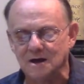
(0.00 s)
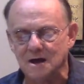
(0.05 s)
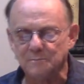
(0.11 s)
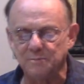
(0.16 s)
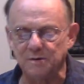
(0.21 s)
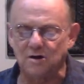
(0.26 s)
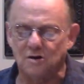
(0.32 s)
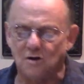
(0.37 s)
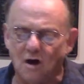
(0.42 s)

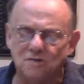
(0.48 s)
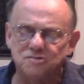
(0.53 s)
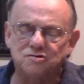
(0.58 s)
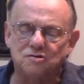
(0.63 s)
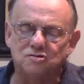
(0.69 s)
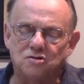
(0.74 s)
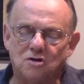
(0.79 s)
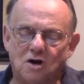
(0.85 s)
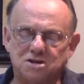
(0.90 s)
But it
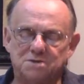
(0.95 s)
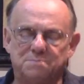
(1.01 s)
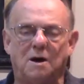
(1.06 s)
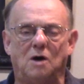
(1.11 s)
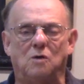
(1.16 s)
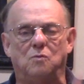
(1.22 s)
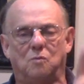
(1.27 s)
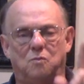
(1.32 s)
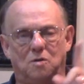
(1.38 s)
also talks
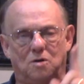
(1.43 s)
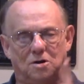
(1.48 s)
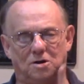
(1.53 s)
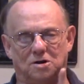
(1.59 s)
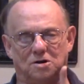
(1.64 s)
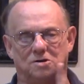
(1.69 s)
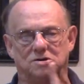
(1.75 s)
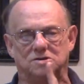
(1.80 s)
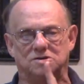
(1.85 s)
about
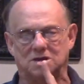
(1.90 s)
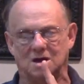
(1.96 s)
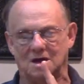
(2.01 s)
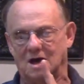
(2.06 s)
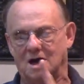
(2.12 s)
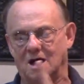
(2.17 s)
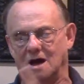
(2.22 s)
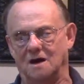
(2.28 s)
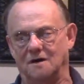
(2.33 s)
words
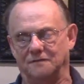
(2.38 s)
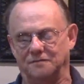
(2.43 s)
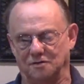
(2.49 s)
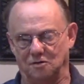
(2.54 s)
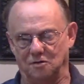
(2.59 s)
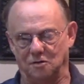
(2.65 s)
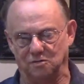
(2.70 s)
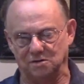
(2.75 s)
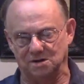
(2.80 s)
of
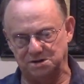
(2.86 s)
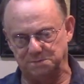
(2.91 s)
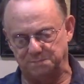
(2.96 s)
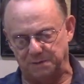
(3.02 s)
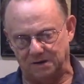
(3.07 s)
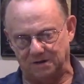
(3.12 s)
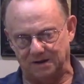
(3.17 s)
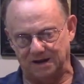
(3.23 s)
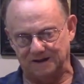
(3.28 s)
the Holy
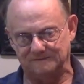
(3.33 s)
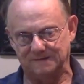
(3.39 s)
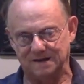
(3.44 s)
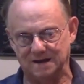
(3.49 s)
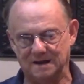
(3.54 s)
Spirit.